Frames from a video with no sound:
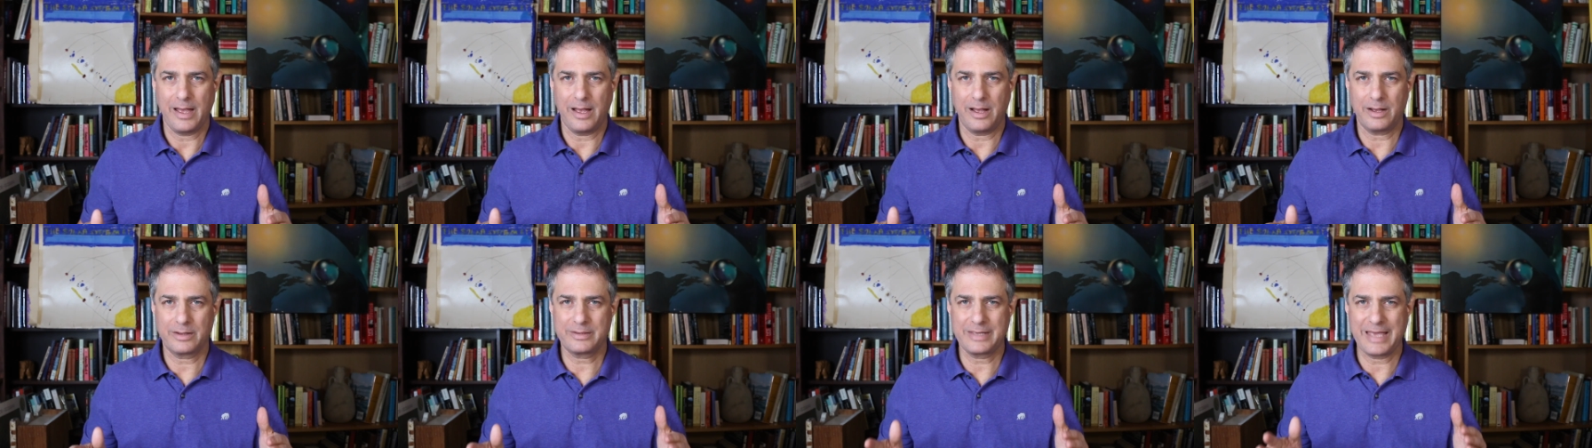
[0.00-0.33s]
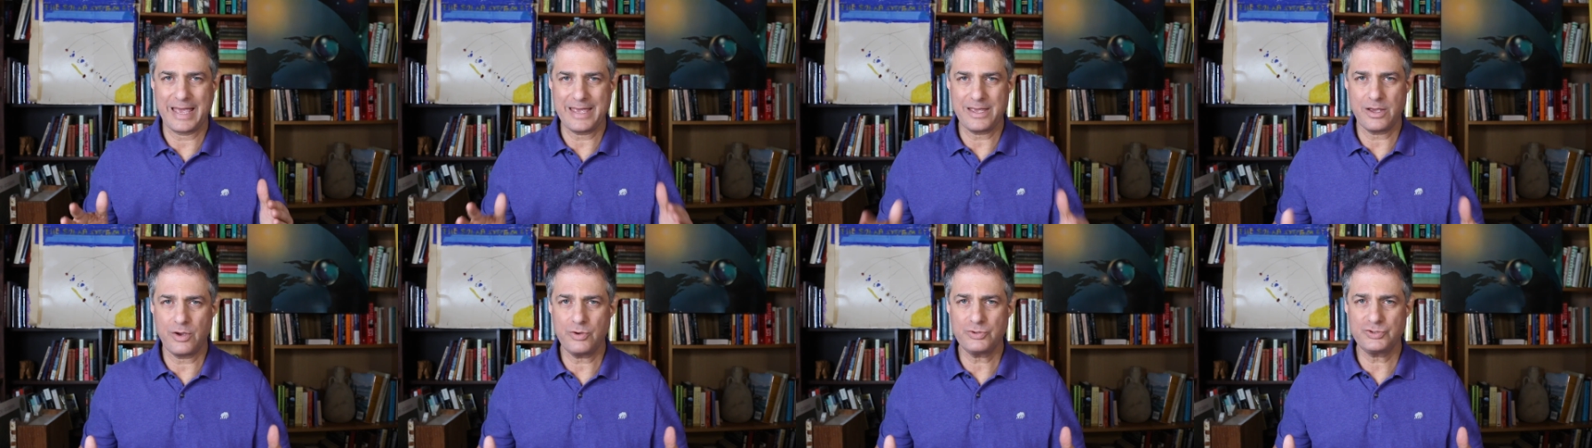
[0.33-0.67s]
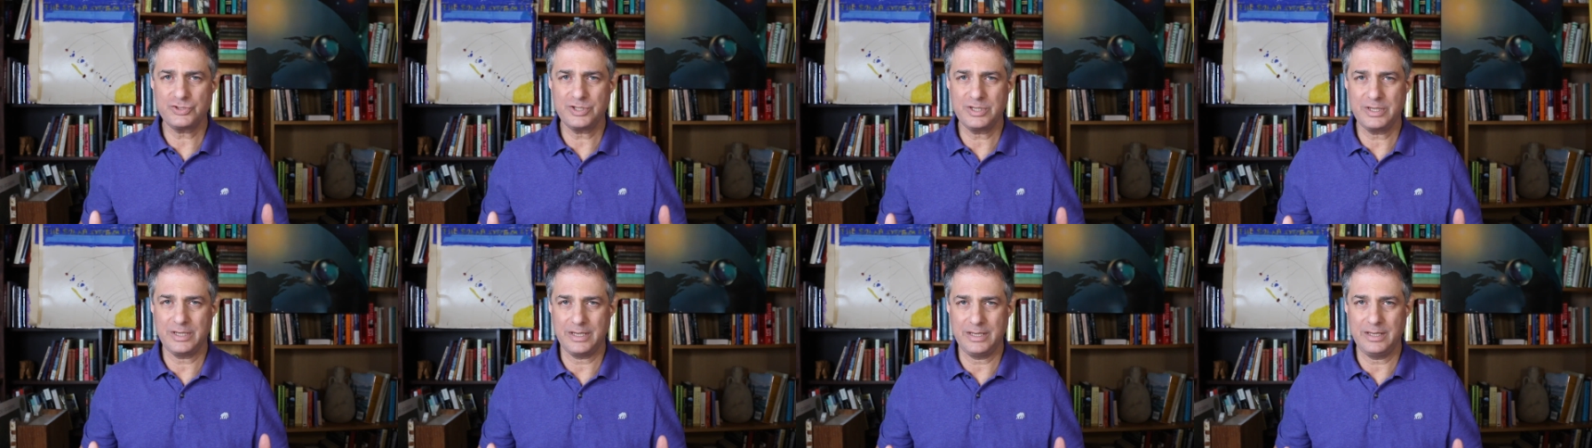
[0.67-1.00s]
A
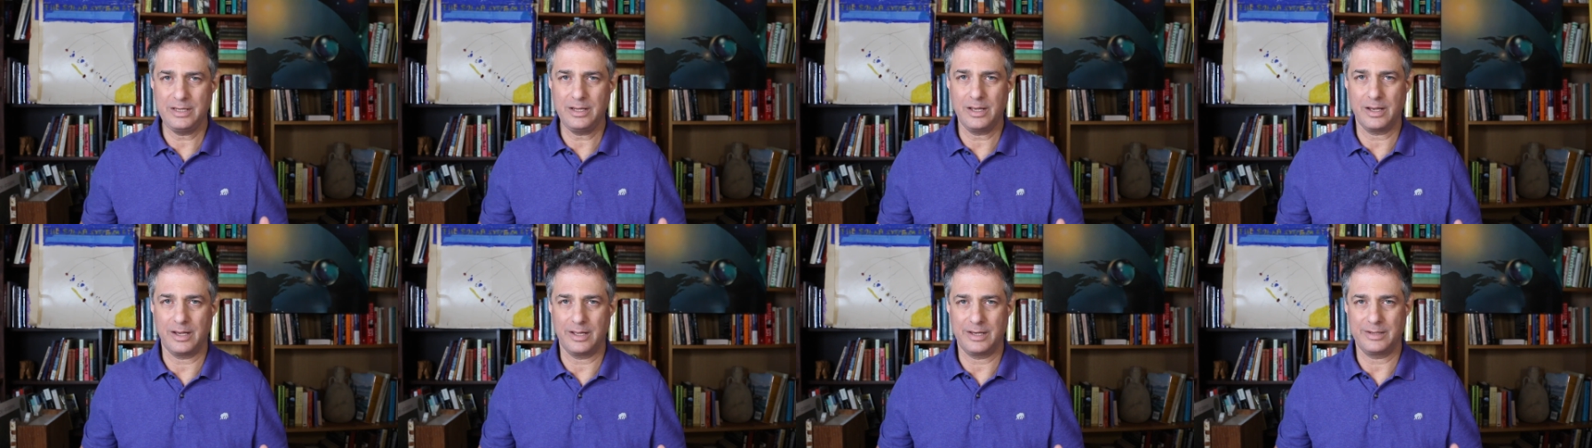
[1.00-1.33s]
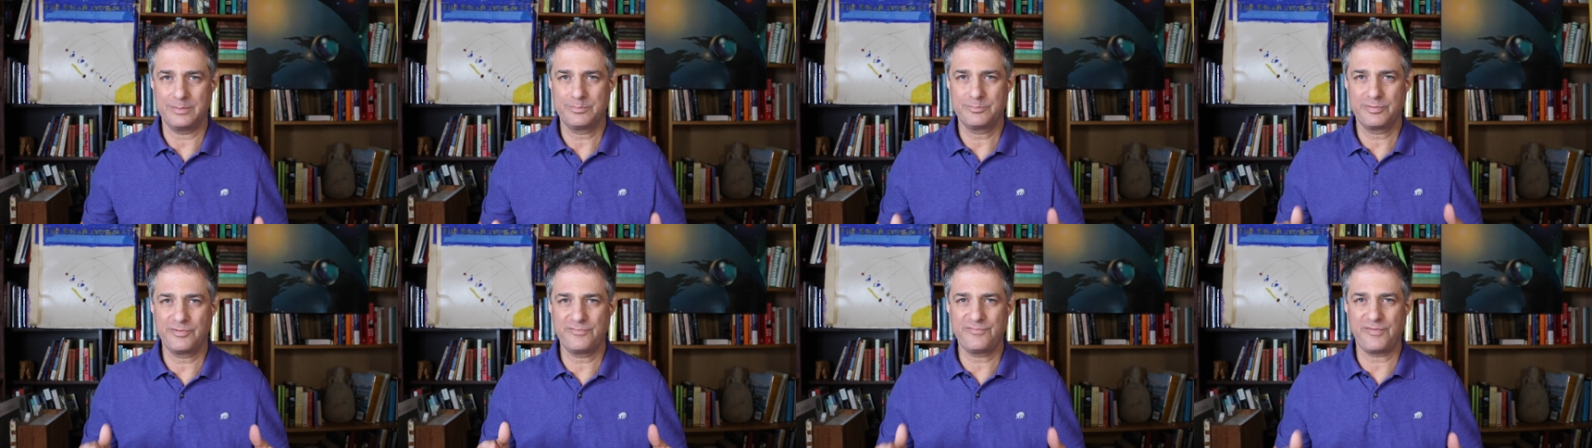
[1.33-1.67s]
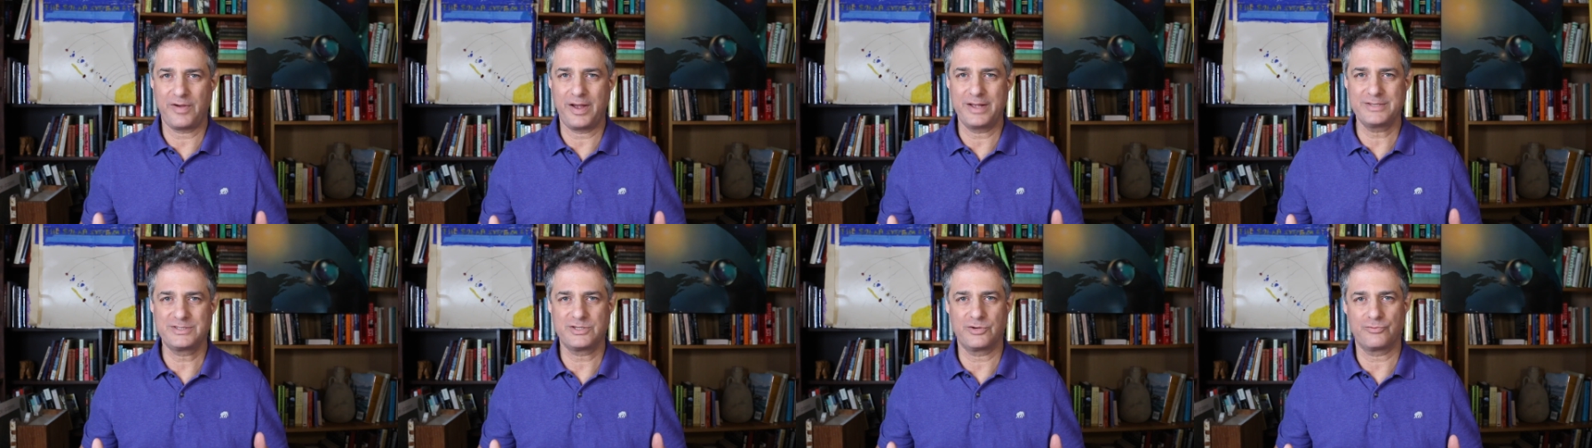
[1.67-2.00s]
Chaotian Eon
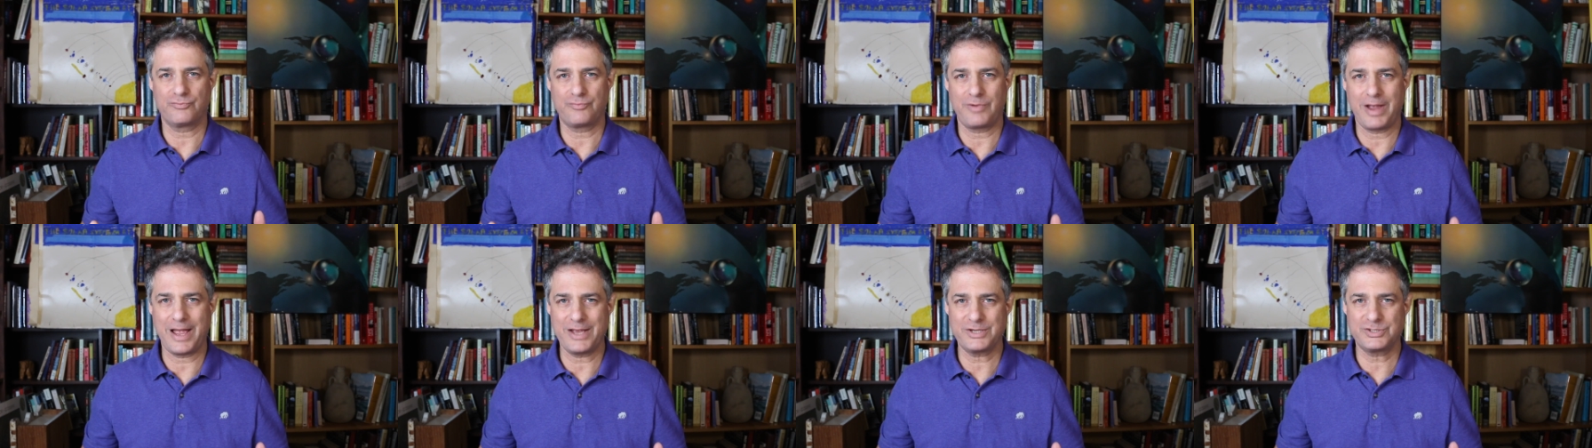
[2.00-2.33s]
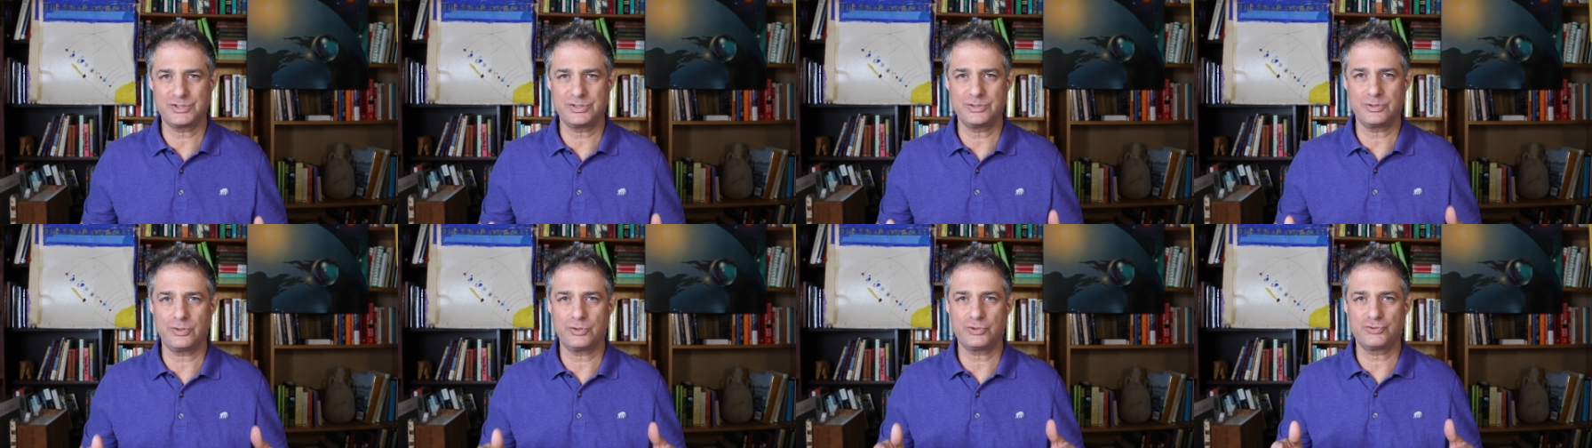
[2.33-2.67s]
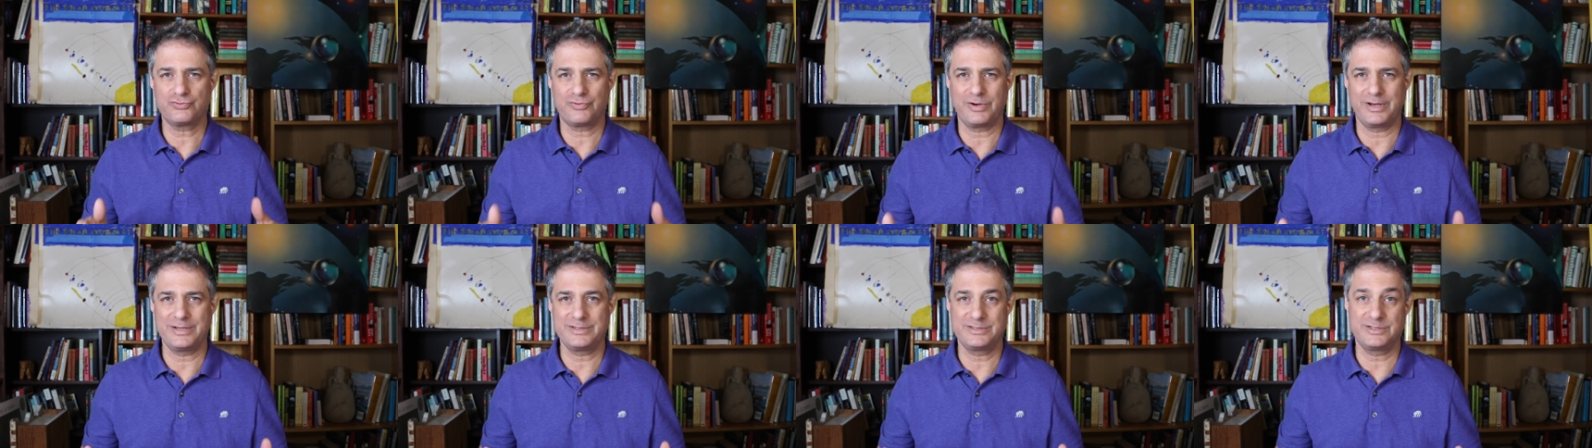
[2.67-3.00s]
provides a rational
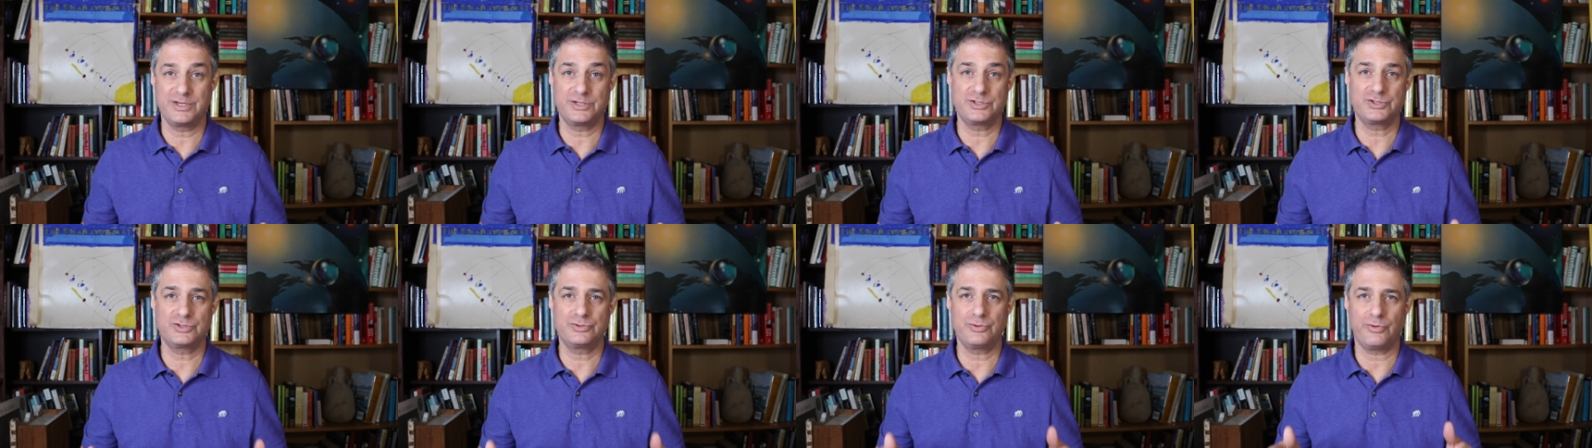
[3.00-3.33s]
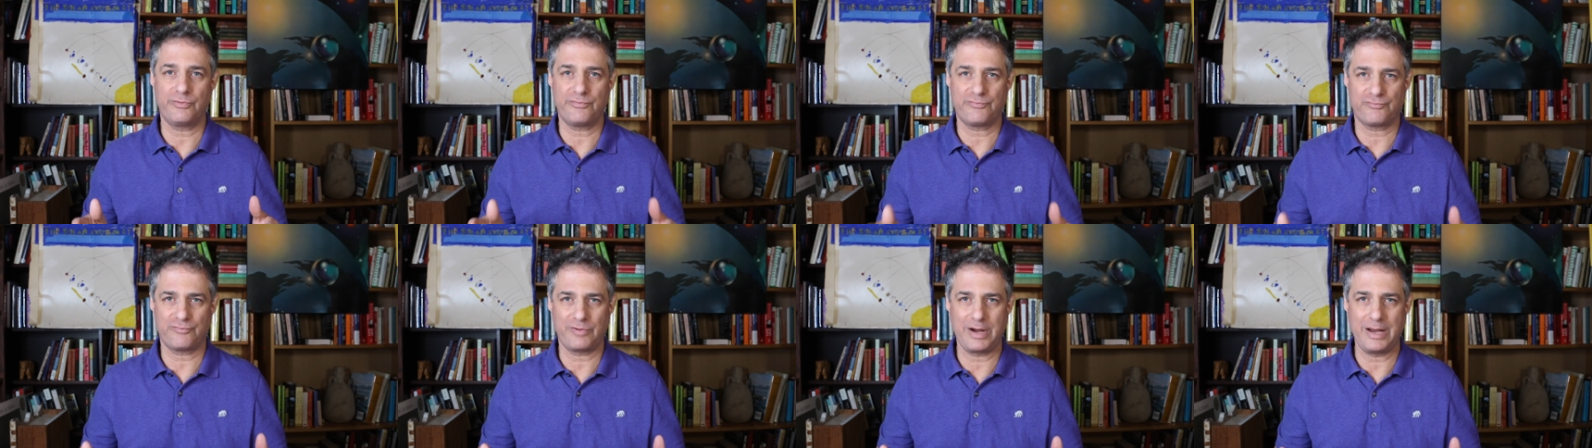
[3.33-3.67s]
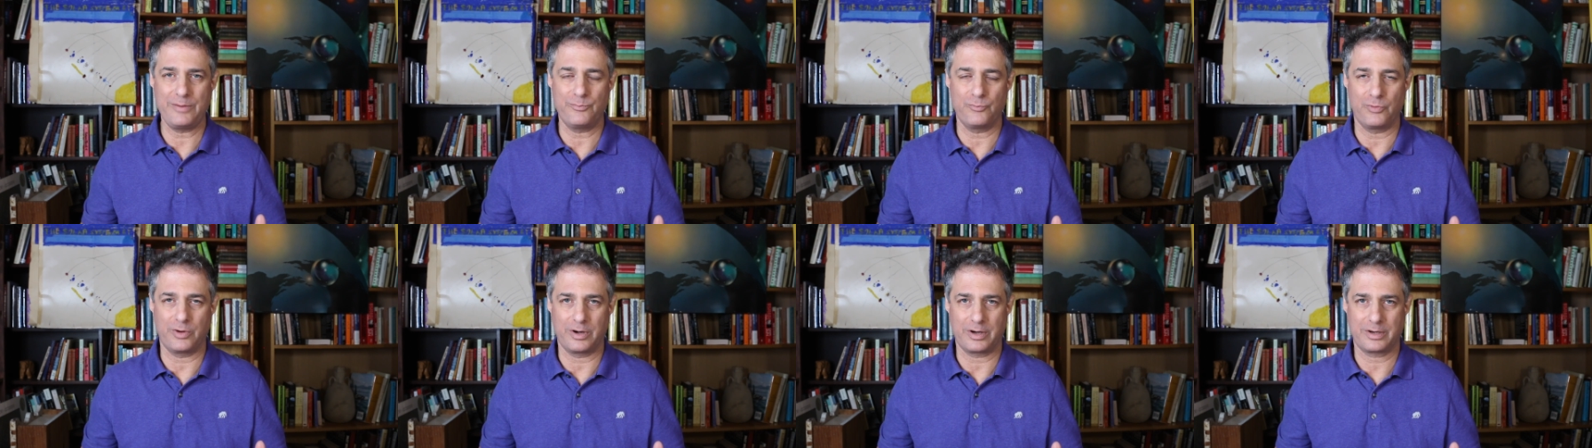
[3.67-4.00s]
transitional
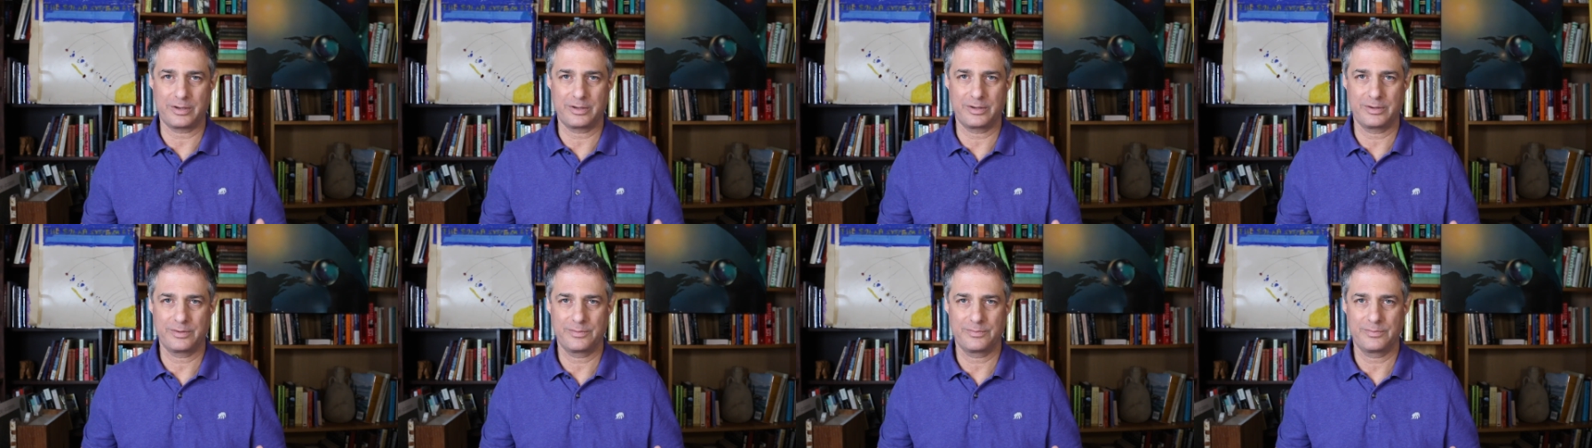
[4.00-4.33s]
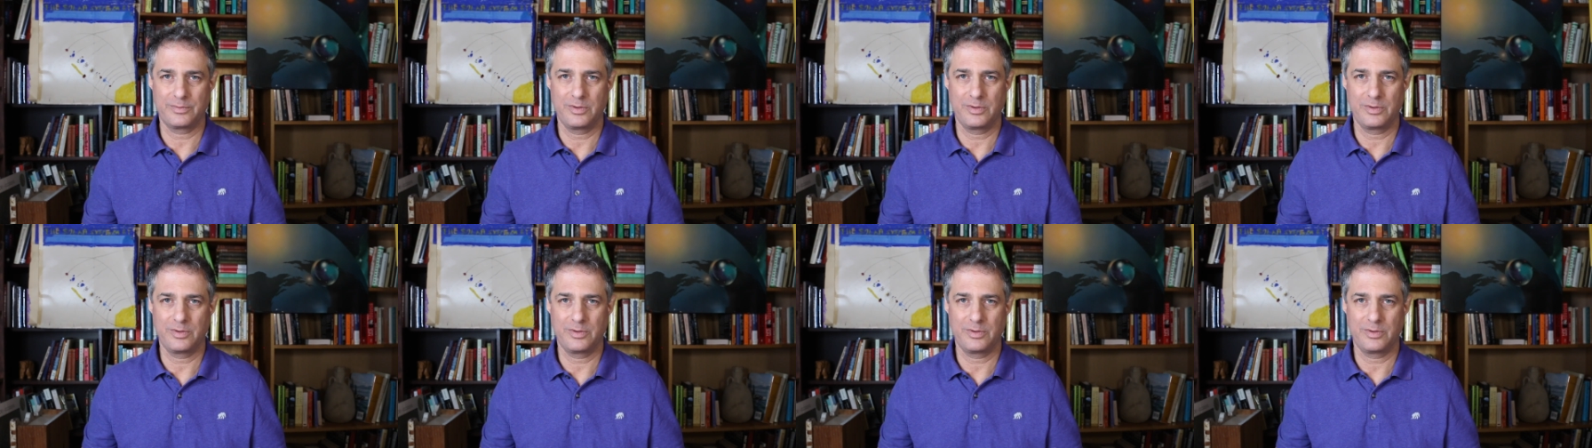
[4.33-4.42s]
framework